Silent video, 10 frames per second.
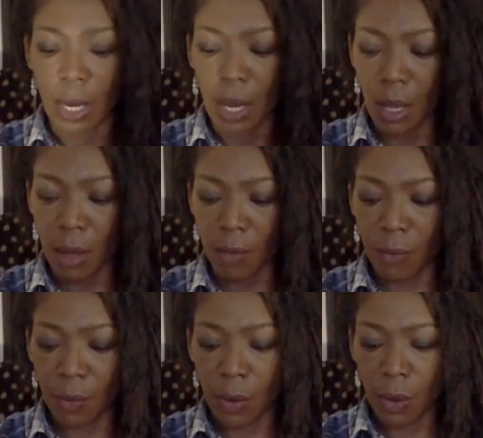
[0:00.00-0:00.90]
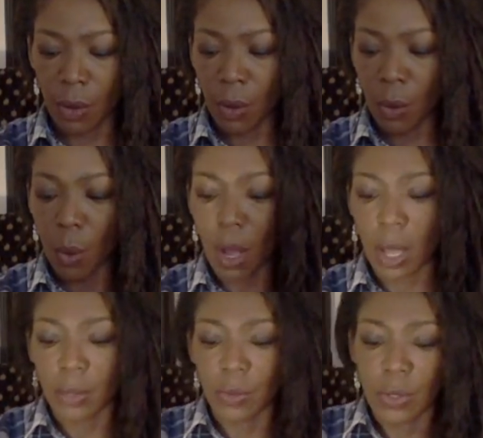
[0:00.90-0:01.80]
of
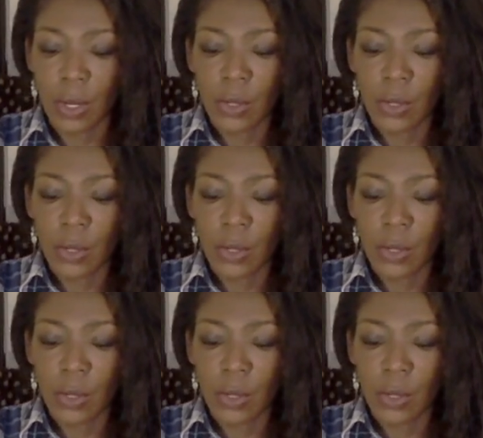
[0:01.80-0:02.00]
Wands.